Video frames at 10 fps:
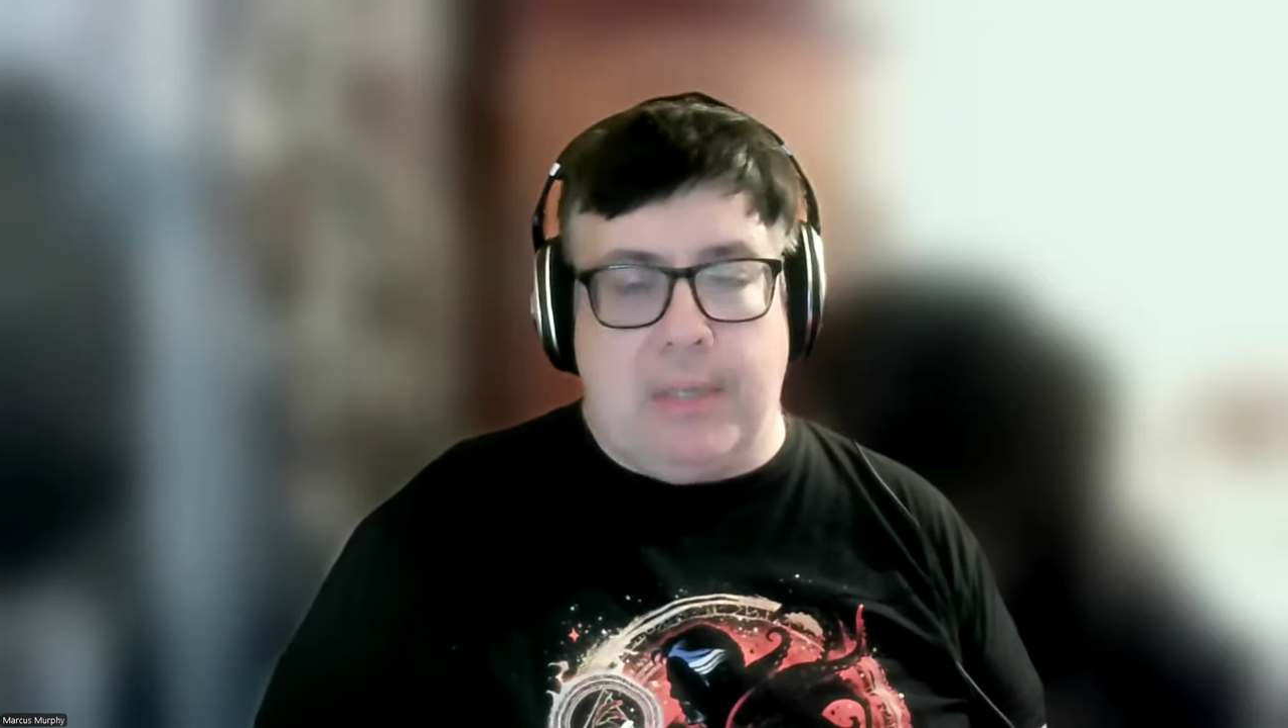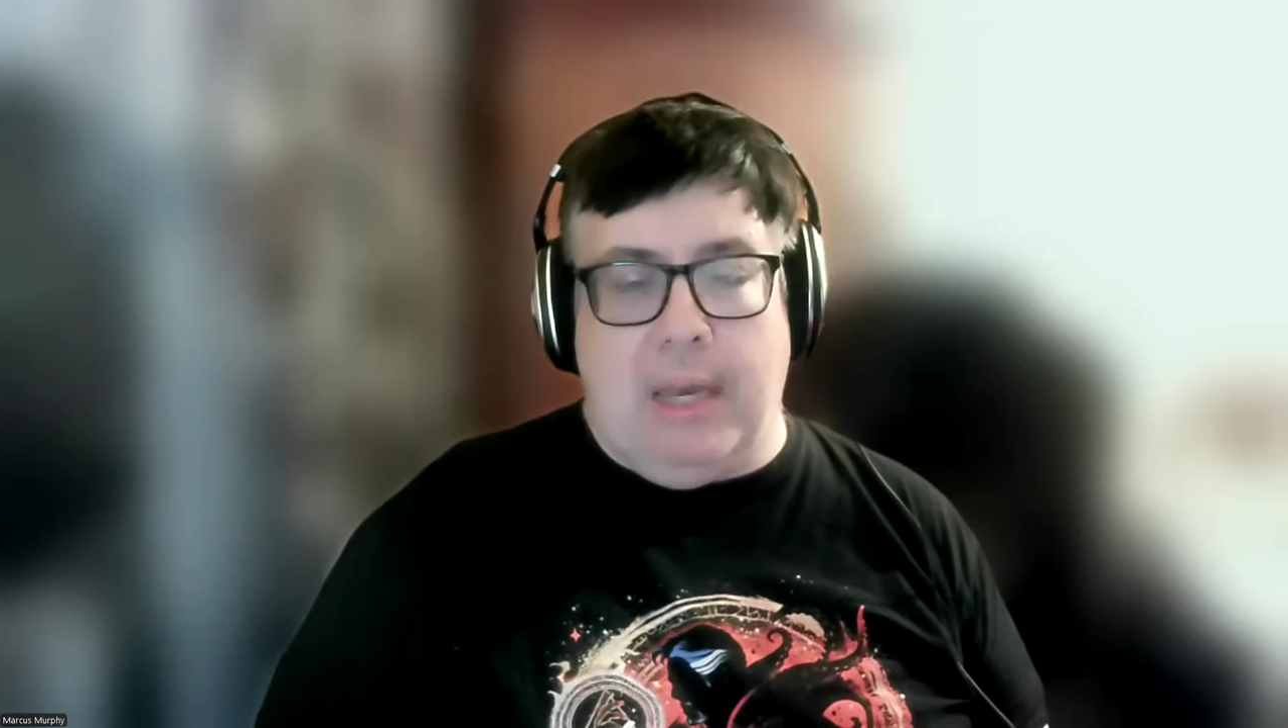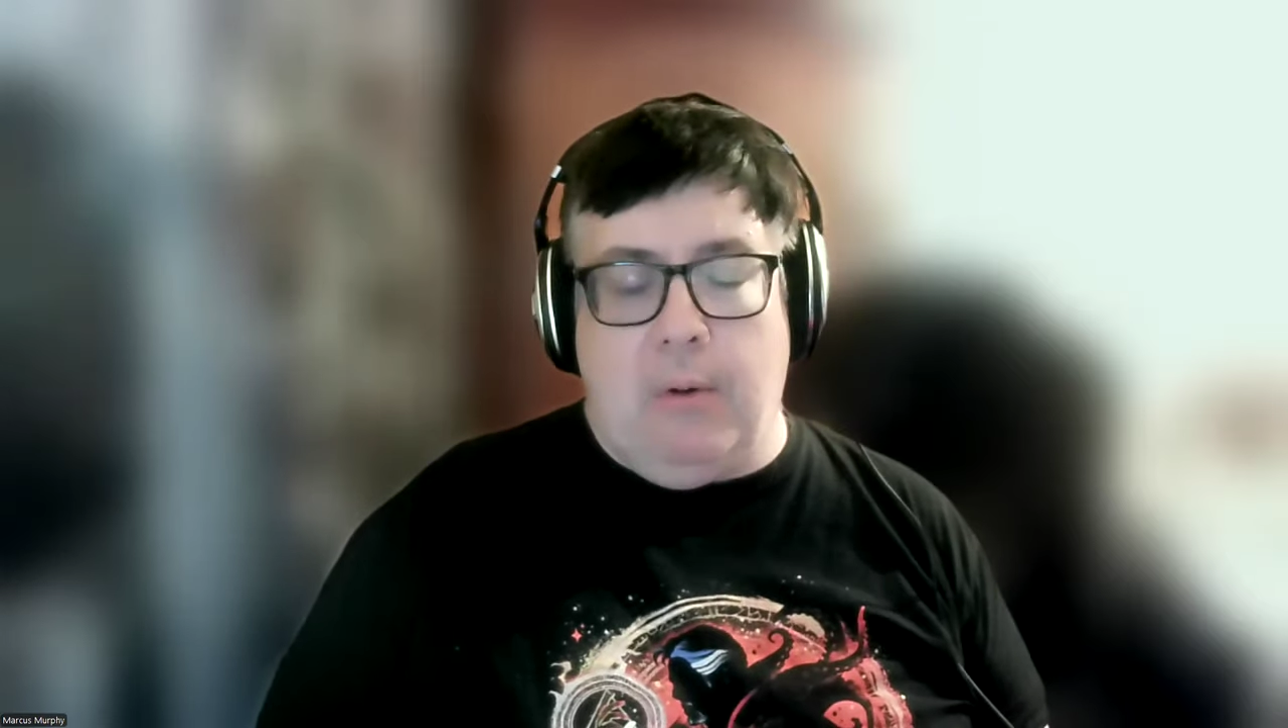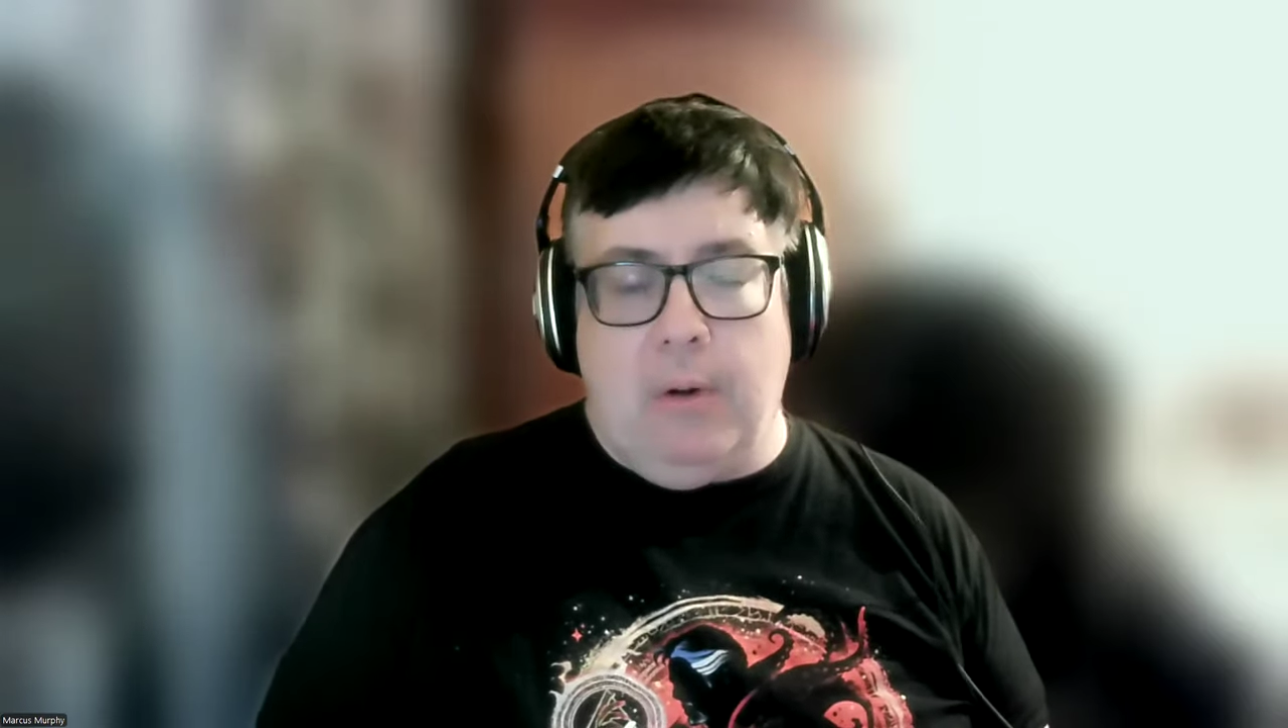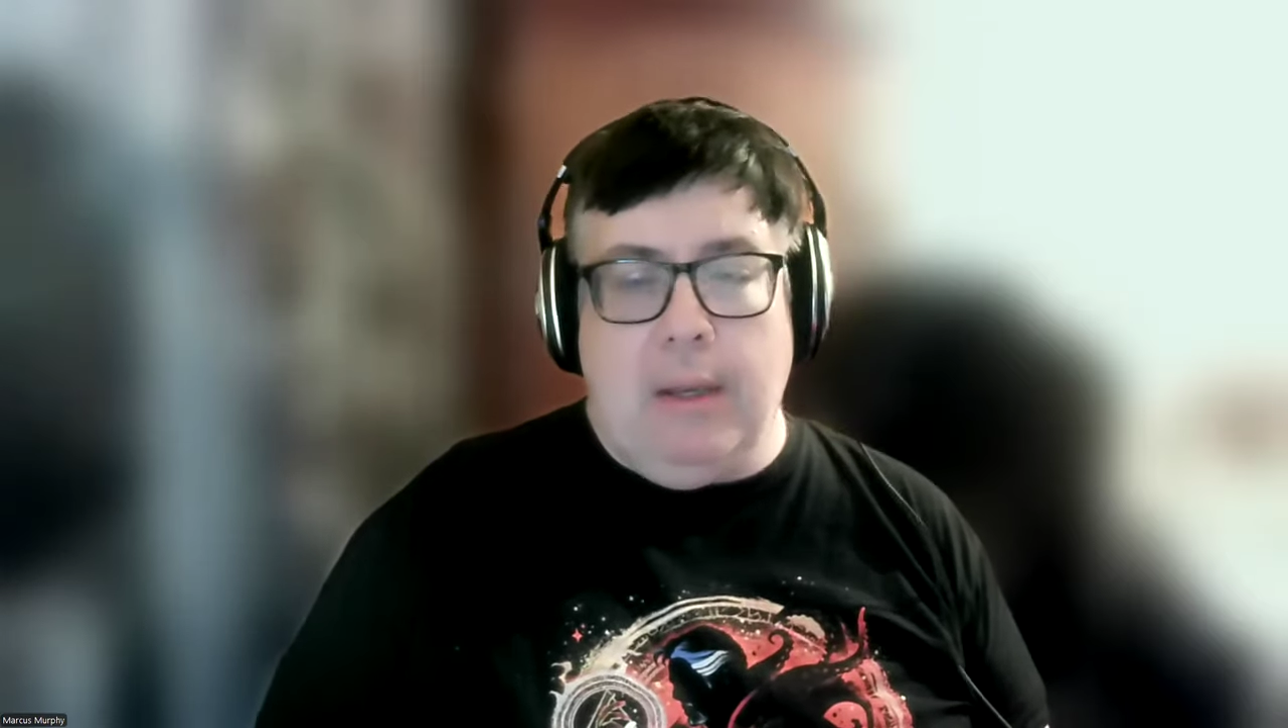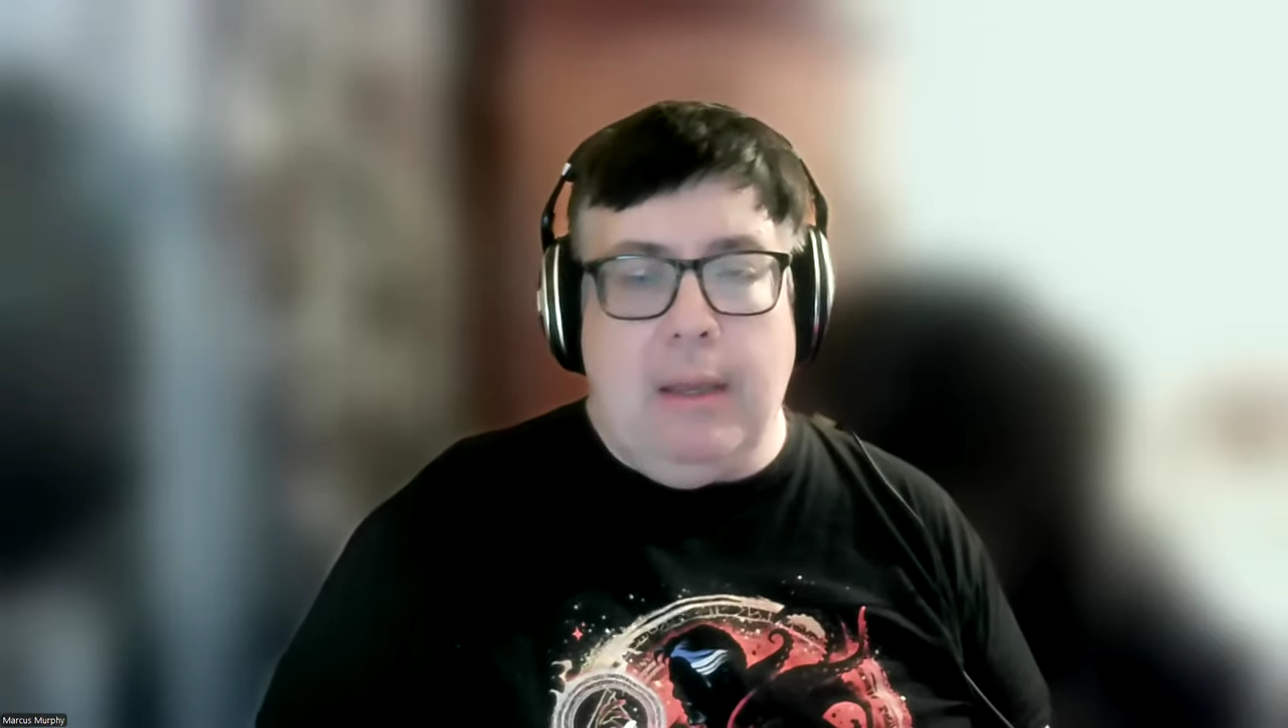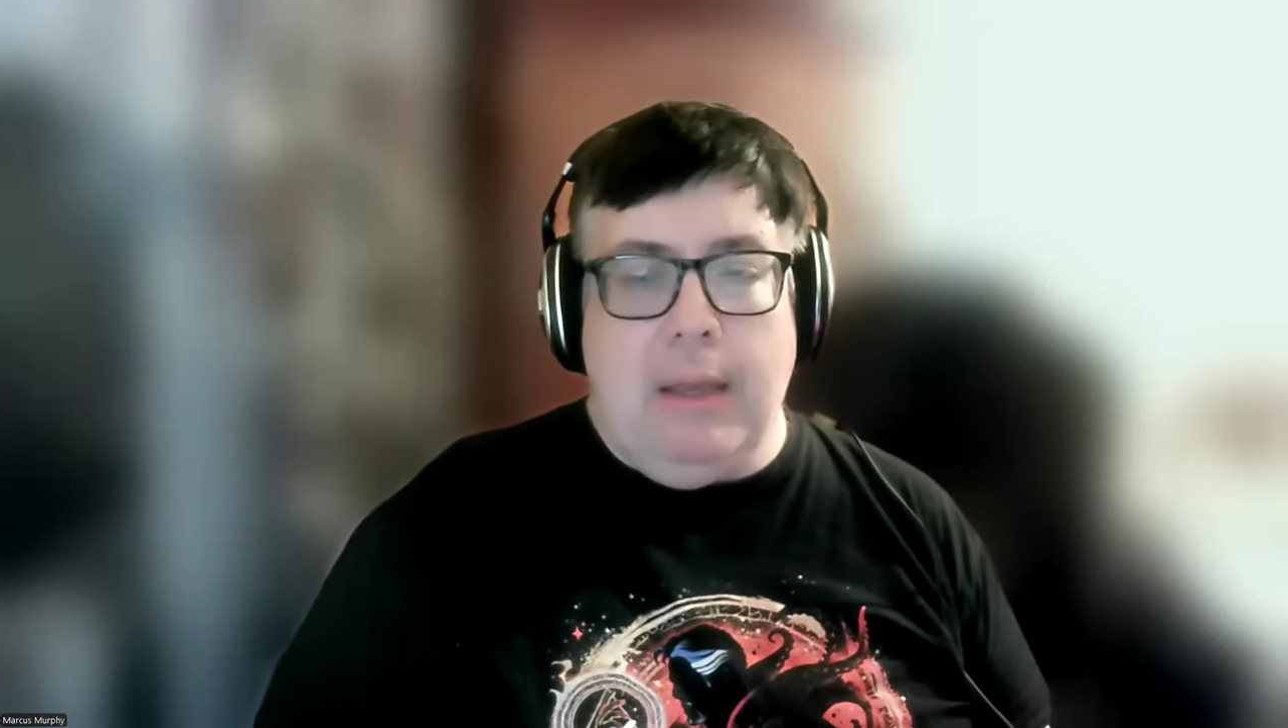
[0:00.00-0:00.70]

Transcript: killed,